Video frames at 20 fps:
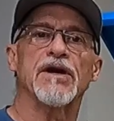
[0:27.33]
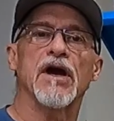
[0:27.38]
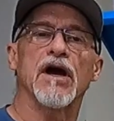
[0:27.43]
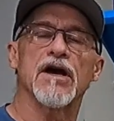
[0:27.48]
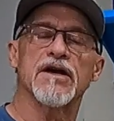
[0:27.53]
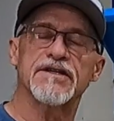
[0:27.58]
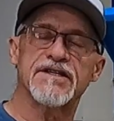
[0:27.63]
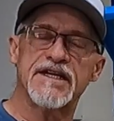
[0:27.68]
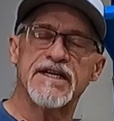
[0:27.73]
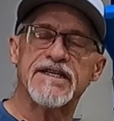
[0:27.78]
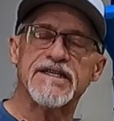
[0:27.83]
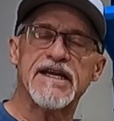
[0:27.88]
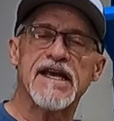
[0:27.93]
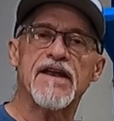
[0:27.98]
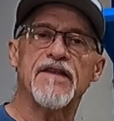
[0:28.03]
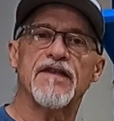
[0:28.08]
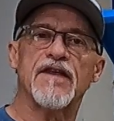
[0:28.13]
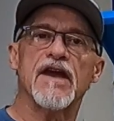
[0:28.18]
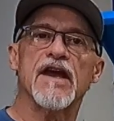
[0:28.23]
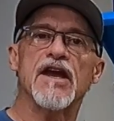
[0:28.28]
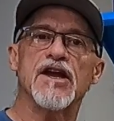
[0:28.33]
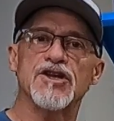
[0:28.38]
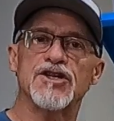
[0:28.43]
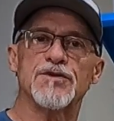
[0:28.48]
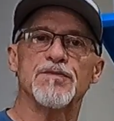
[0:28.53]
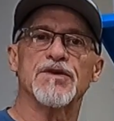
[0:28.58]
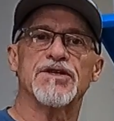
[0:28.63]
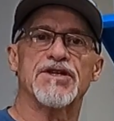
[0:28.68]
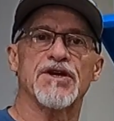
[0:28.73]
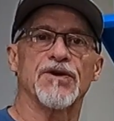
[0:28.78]
uh, 16th
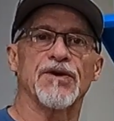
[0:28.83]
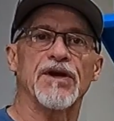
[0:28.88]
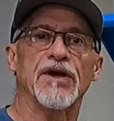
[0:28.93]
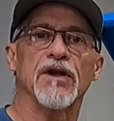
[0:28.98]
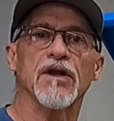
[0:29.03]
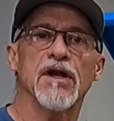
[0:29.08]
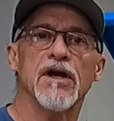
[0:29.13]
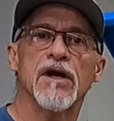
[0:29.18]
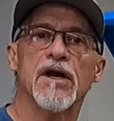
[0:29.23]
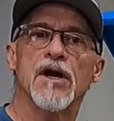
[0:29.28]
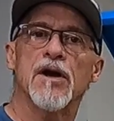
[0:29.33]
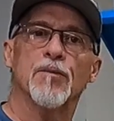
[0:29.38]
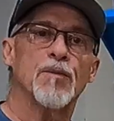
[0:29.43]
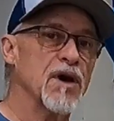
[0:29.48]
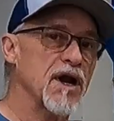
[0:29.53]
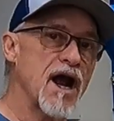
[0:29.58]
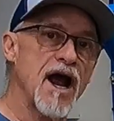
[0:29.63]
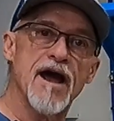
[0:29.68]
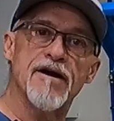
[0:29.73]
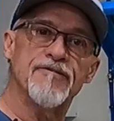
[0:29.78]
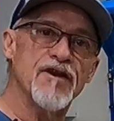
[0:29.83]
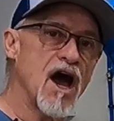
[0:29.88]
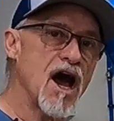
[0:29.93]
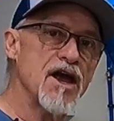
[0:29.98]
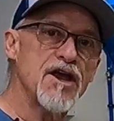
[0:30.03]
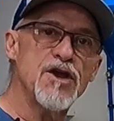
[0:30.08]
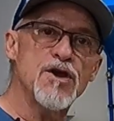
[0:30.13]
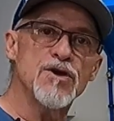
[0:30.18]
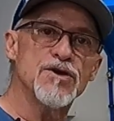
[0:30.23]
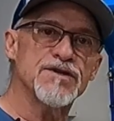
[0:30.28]
inch material, but I have
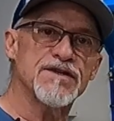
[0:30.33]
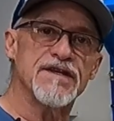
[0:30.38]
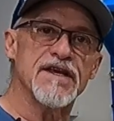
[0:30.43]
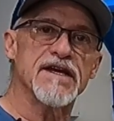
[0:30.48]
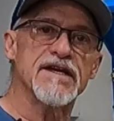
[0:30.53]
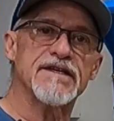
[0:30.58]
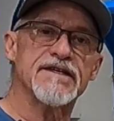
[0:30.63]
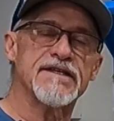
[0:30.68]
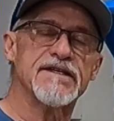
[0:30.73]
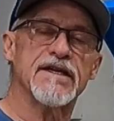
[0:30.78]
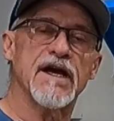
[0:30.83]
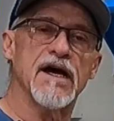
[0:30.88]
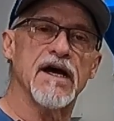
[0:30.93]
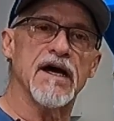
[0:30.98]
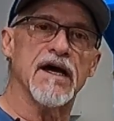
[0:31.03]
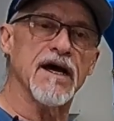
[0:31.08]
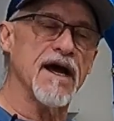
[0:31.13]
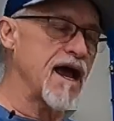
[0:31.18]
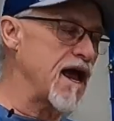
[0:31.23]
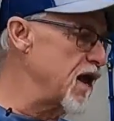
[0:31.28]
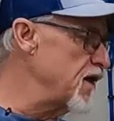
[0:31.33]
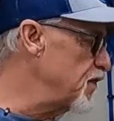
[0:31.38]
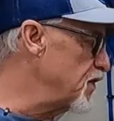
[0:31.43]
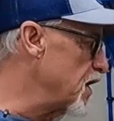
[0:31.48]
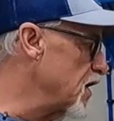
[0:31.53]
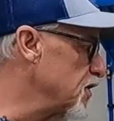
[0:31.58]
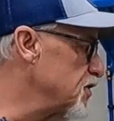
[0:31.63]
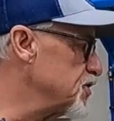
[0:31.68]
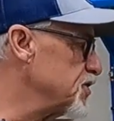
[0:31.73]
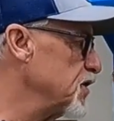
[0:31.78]
not used this uh, eighth
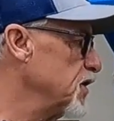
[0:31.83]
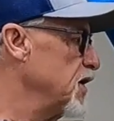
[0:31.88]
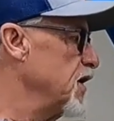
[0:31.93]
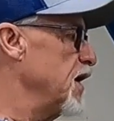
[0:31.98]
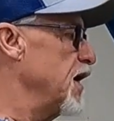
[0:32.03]
inch.